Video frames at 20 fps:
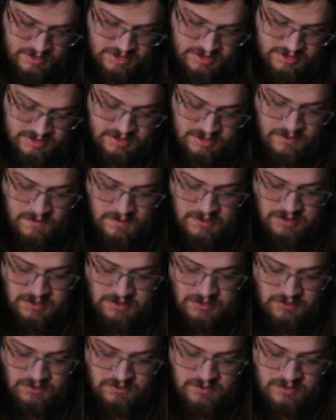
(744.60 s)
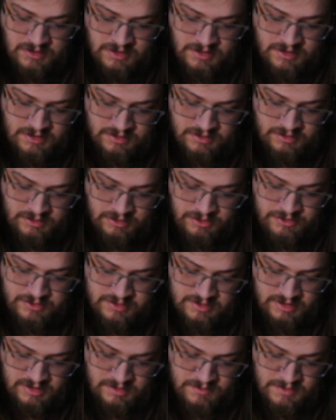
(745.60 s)
just going to
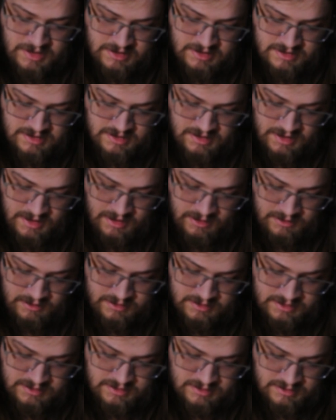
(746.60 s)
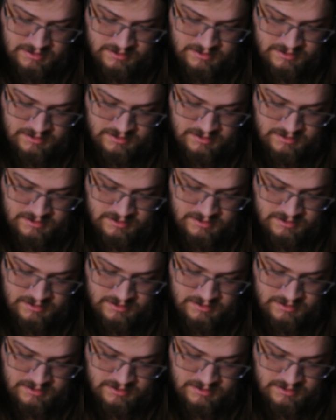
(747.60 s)
loosely mix the colors.